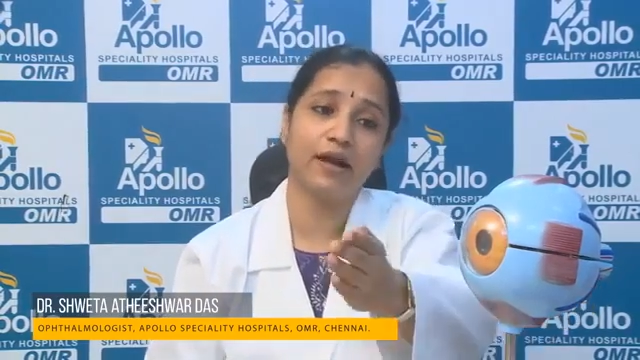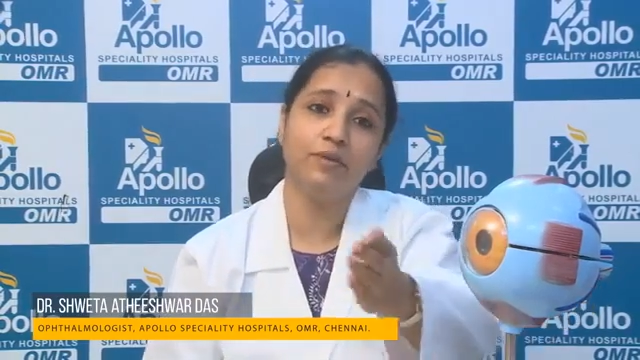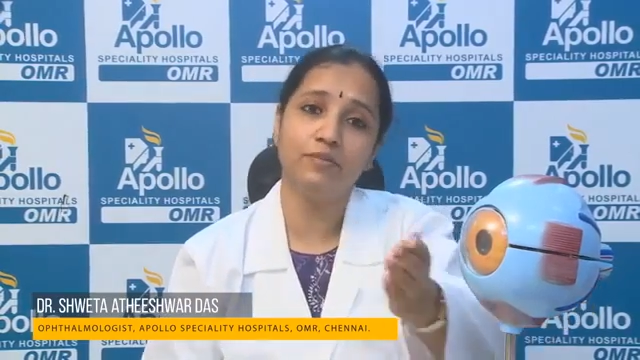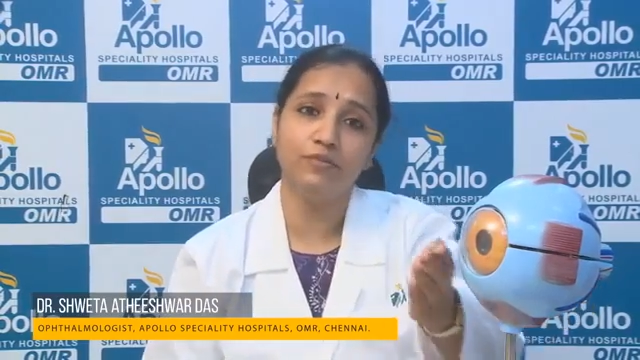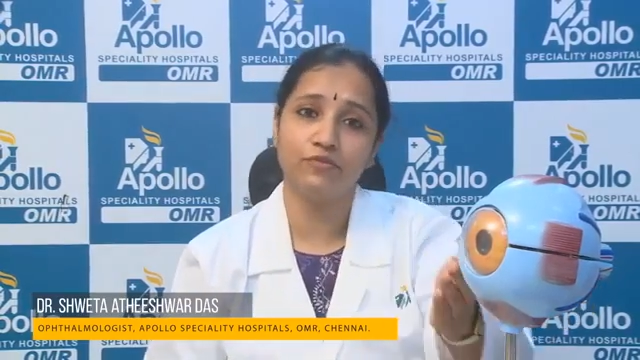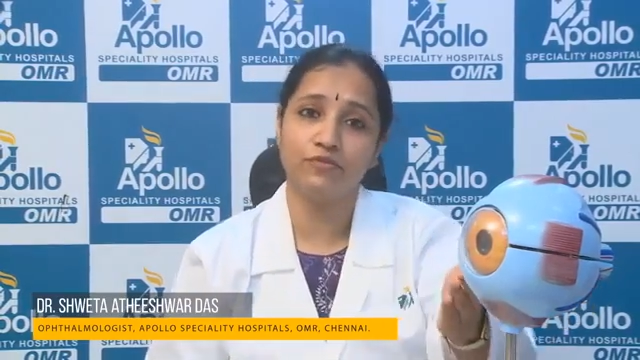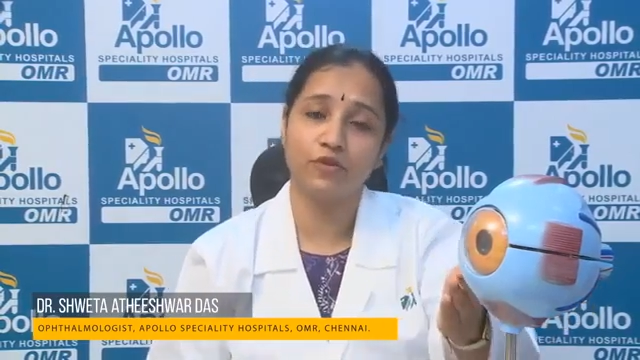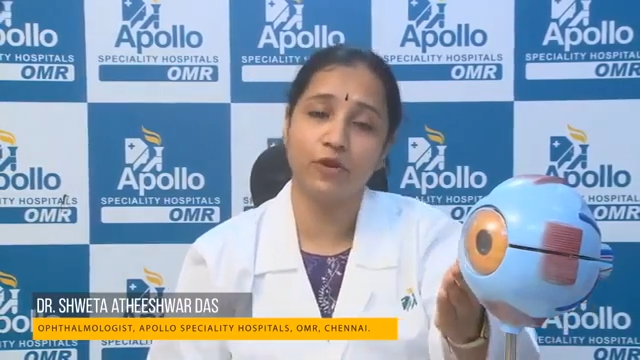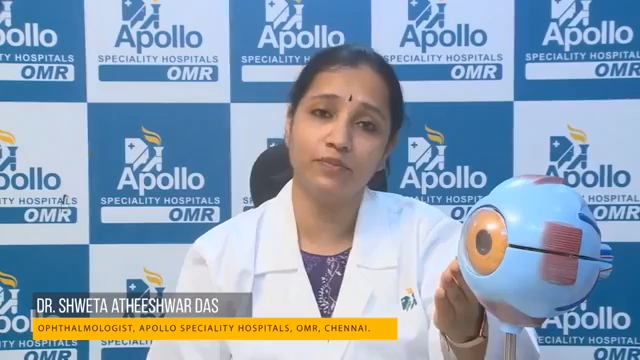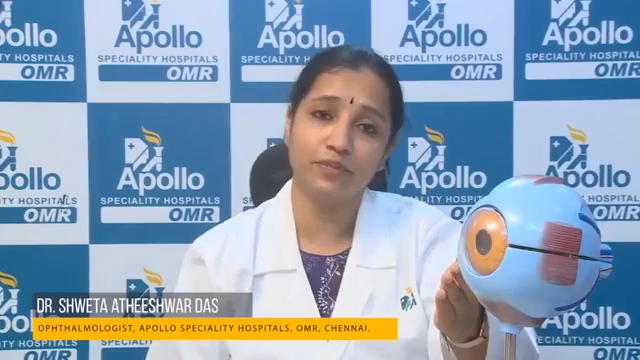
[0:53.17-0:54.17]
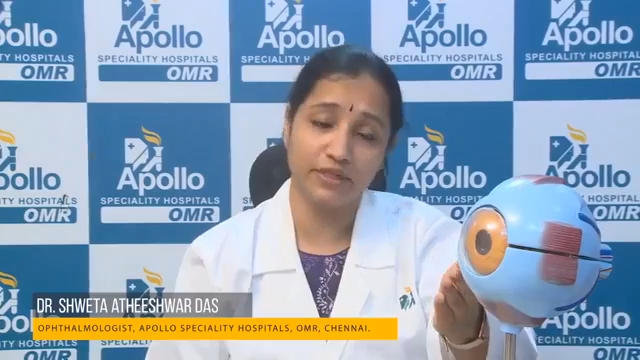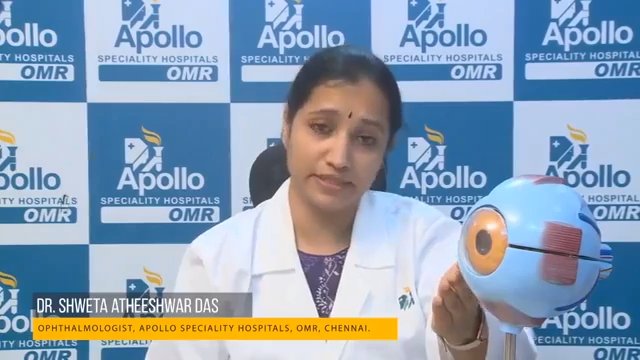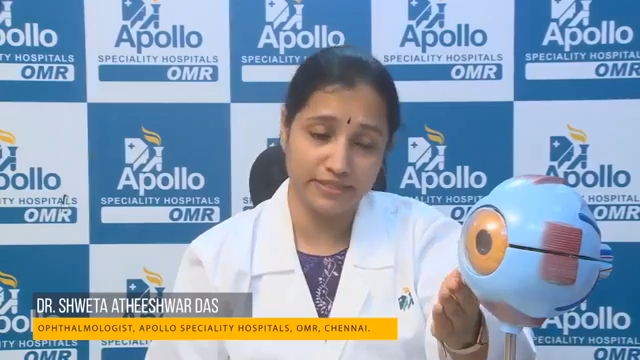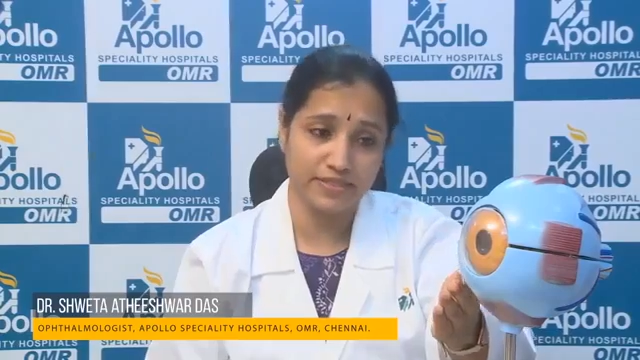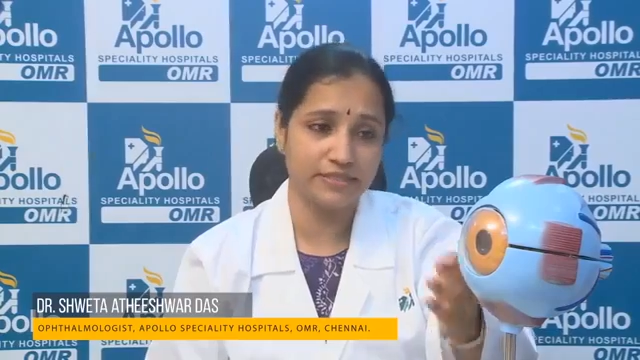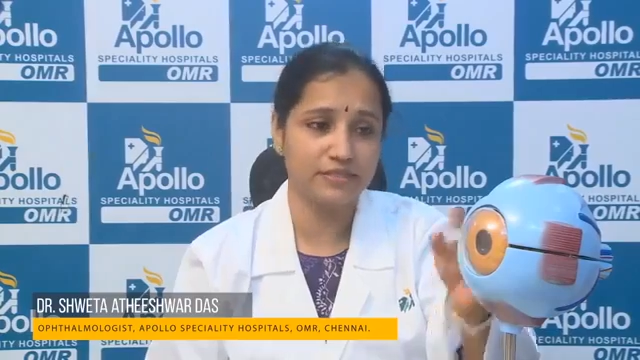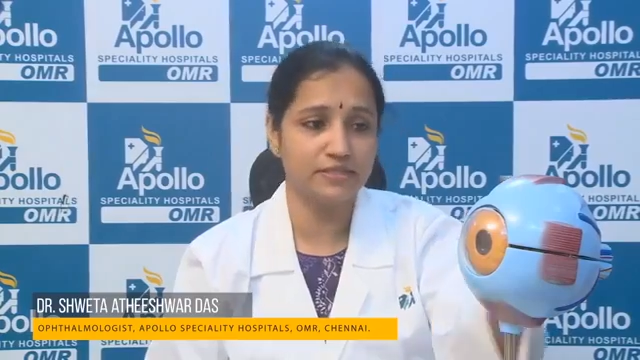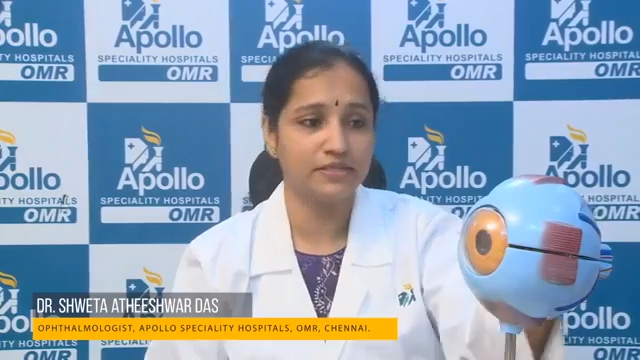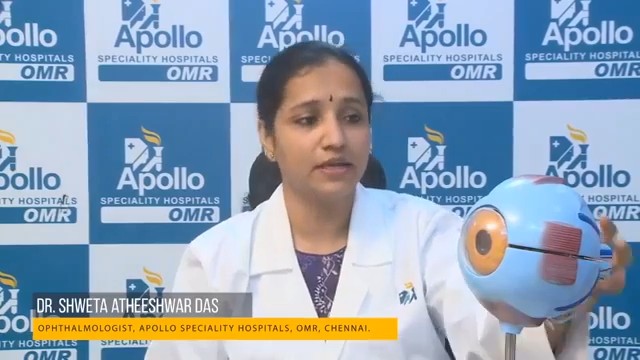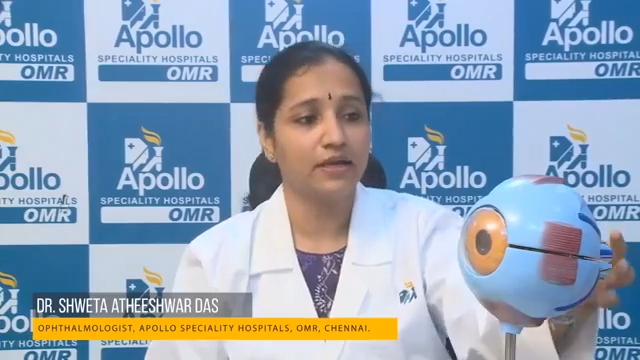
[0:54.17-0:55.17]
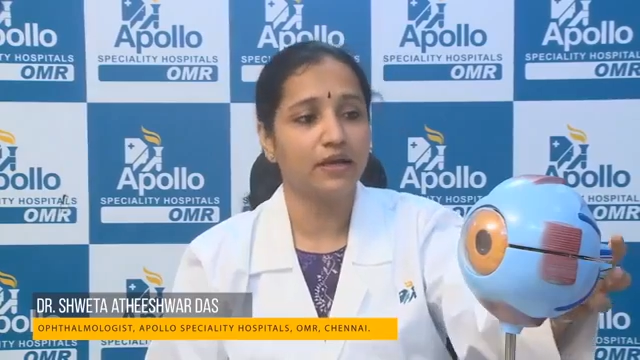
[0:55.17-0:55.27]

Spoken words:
come from a distance